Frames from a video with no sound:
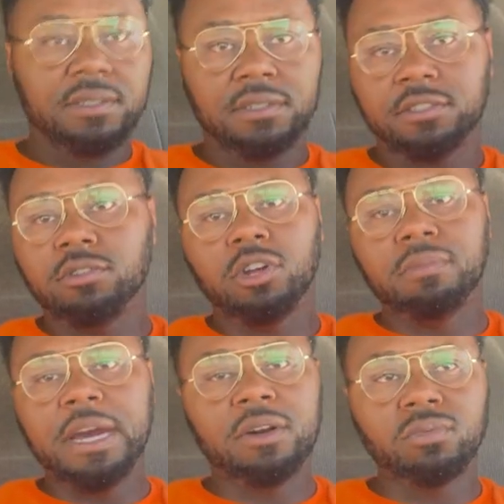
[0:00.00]
So no
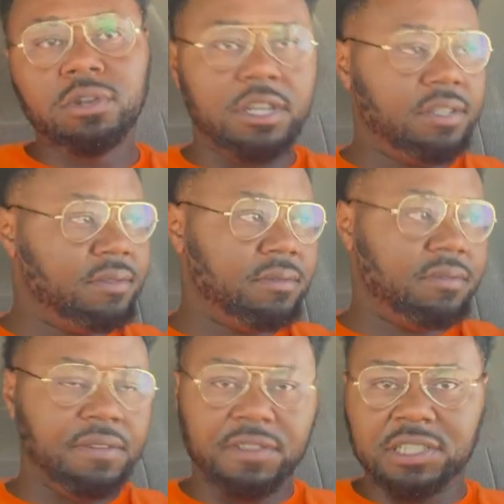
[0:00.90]
matter what,
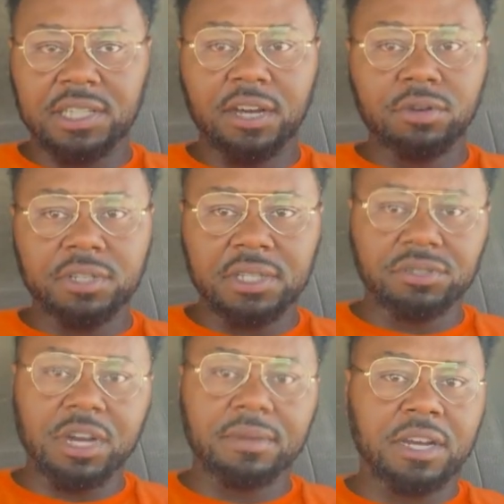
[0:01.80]
if this load get
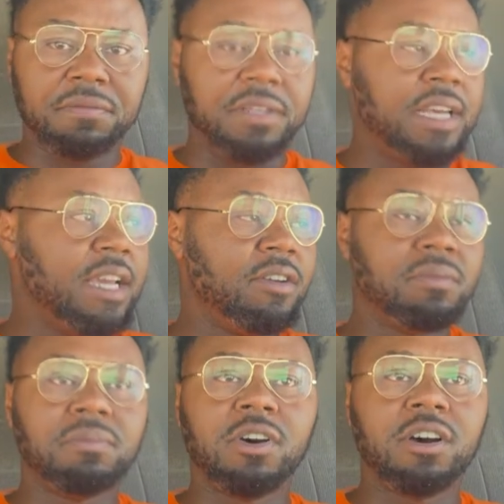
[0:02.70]
dropped off today or
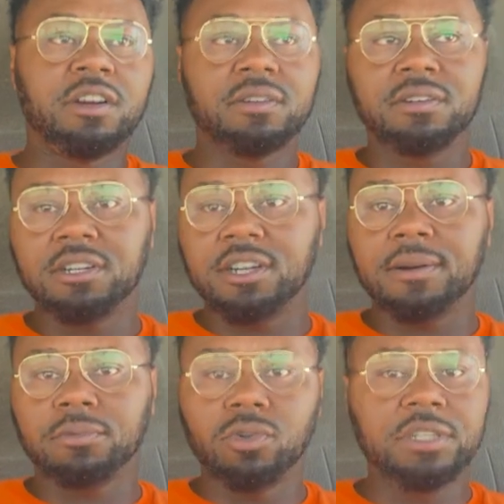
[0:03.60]
tomorrow,
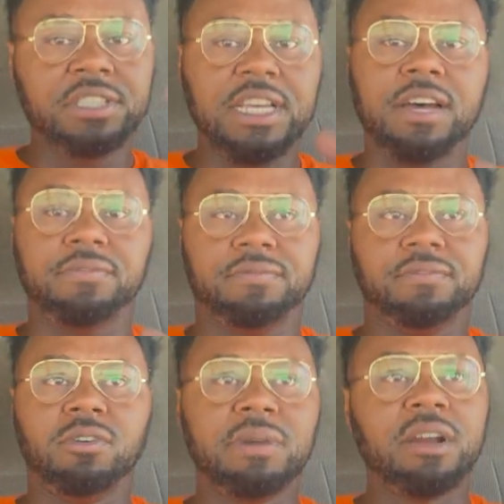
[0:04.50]
I'm going south.
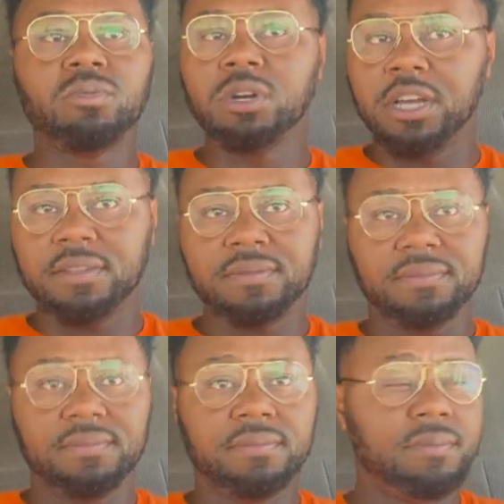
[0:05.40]
No matter what.
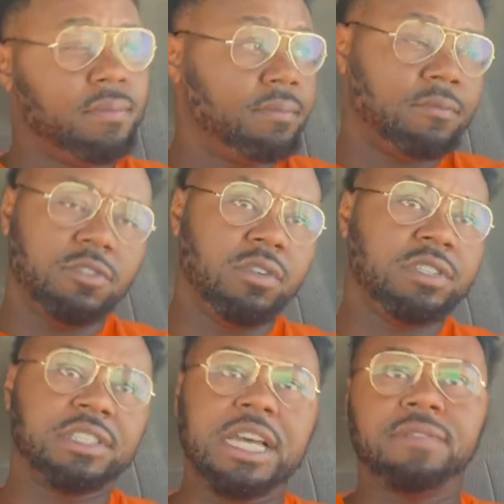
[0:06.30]
Going
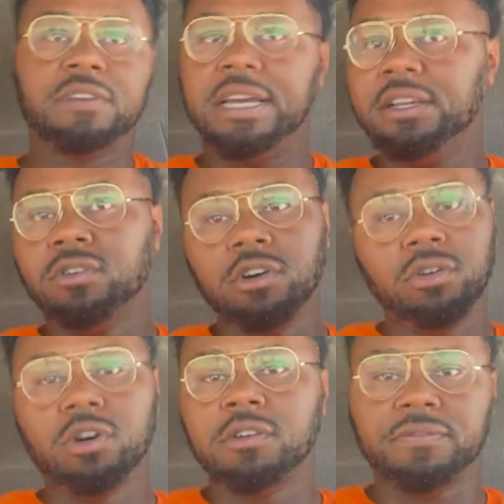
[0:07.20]
south. I ain't going
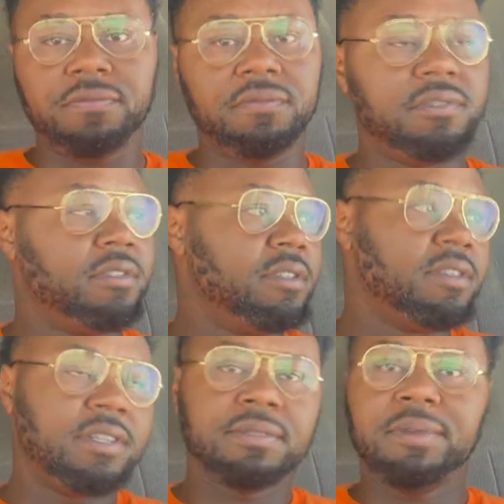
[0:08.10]
north.
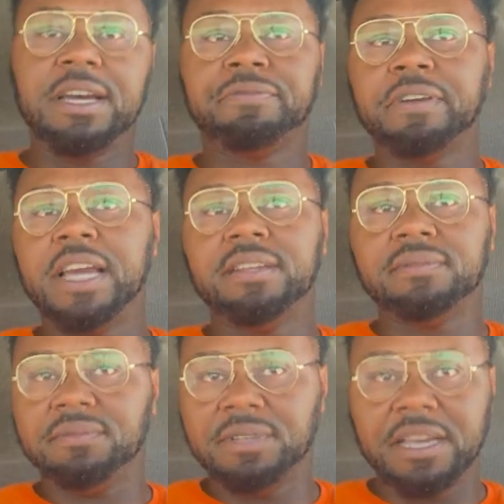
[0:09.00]
Because I'm not
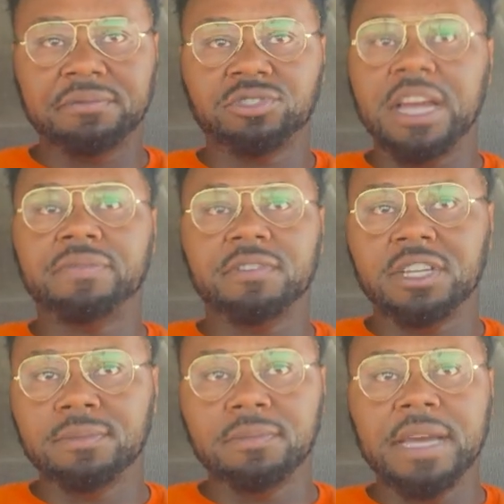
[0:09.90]
fighting that traffic
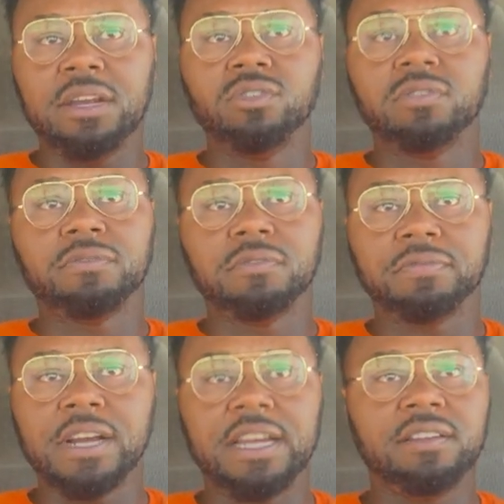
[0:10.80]
coming back north on
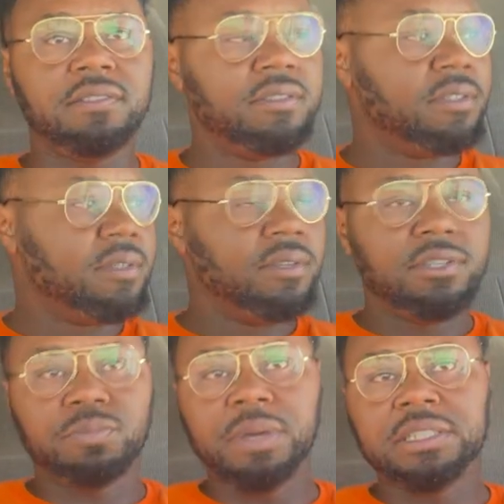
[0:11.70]
Friday.
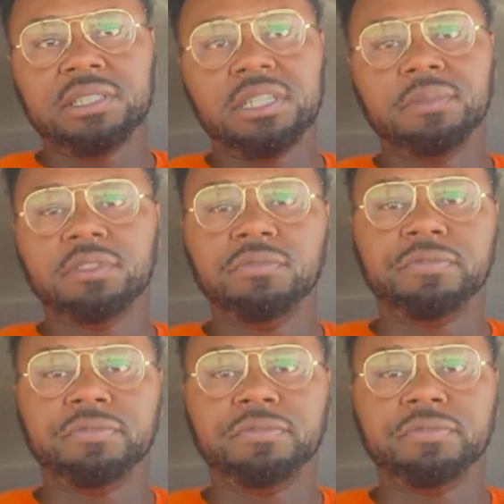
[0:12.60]
Especially coming through